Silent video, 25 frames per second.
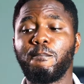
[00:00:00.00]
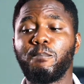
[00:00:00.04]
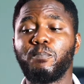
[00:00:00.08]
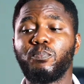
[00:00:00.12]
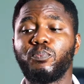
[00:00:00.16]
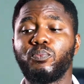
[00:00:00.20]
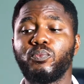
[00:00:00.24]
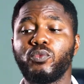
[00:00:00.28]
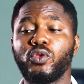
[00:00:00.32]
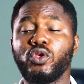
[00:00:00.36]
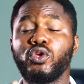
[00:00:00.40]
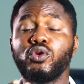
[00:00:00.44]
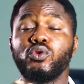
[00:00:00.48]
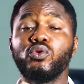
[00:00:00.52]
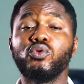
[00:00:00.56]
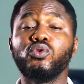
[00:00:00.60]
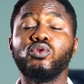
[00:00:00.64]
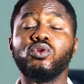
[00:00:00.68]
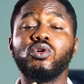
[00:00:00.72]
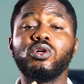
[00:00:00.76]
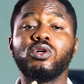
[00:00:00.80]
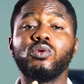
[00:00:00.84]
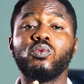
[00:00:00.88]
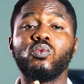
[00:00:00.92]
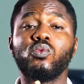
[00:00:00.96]
the
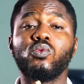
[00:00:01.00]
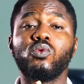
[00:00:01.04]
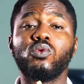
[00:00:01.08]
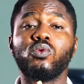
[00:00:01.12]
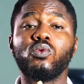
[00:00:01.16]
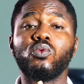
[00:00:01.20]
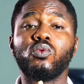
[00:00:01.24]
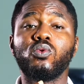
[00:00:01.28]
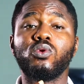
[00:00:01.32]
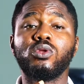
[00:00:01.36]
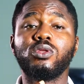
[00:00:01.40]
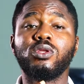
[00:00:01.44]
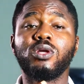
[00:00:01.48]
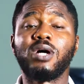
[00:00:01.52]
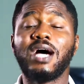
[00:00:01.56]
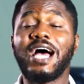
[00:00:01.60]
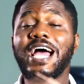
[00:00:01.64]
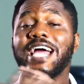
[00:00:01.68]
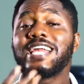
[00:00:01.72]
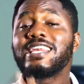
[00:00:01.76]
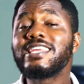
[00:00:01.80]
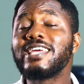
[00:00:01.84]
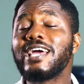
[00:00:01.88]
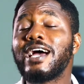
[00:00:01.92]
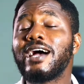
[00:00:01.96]

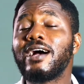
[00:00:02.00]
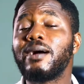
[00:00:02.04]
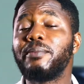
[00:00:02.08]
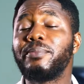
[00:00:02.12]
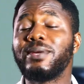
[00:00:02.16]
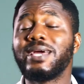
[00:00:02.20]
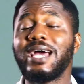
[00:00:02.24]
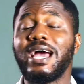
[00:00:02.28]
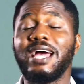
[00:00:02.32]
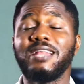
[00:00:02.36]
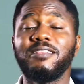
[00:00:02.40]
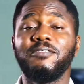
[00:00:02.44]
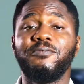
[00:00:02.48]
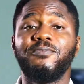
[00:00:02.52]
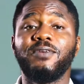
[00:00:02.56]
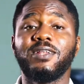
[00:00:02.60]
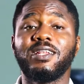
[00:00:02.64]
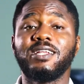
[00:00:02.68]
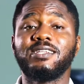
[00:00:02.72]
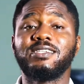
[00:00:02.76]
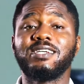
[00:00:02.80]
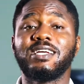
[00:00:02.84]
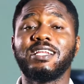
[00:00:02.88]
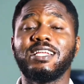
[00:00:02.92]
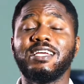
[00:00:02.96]
idea behind the
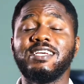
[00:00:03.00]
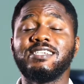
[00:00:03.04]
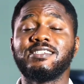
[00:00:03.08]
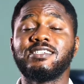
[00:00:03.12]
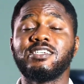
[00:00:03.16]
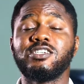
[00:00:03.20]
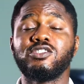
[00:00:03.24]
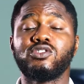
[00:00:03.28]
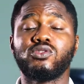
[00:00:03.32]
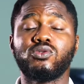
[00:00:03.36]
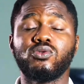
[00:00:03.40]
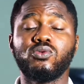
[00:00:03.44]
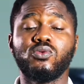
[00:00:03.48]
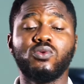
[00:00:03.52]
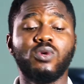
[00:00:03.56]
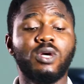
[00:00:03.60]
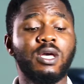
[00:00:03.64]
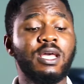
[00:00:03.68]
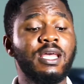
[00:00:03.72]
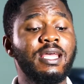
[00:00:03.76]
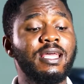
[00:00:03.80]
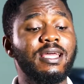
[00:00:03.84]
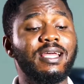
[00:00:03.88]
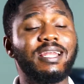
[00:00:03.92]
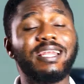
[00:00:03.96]
fertility cleanse is to
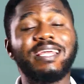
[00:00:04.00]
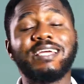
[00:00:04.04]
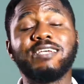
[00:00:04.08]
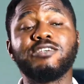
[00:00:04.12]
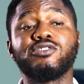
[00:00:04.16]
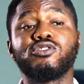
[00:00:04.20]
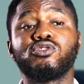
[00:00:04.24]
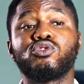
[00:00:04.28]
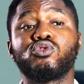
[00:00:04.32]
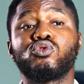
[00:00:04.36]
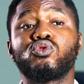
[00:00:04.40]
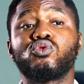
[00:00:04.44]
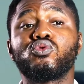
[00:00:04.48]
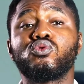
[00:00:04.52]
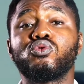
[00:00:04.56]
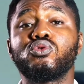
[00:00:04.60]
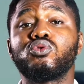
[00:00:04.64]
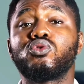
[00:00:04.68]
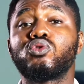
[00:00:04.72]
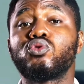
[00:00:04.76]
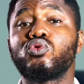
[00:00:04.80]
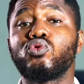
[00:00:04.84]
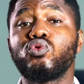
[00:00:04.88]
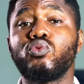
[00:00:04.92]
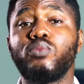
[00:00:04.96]
cleanse
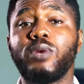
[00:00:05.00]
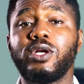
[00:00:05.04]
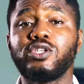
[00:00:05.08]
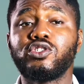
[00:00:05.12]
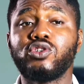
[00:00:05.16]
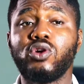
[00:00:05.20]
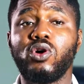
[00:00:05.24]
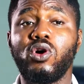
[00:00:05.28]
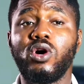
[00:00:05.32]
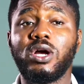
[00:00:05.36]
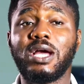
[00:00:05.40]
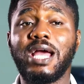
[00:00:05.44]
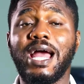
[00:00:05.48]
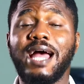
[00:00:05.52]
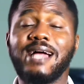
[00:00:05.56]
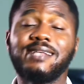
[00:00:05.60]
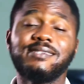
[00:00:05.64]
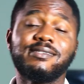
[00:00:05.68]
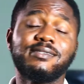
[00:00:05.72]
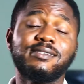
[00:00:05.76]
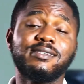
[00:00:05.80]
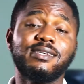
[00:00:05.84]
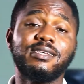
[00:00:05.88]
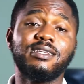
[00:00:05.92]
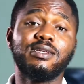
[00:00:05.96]
two major
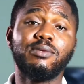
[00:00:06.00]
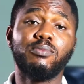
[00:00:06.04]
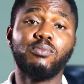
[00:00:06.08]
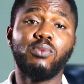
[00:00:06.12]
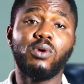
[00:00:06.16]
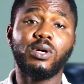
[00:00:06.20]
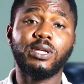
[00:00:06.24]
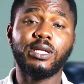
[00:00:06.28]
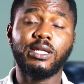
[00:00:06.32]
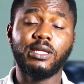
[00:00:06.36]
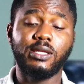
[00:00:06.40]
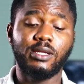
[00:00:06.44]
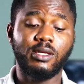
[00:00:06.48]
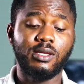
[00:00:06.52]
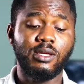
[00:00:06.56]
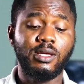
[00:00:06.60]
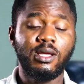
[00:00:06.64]
organs in the body.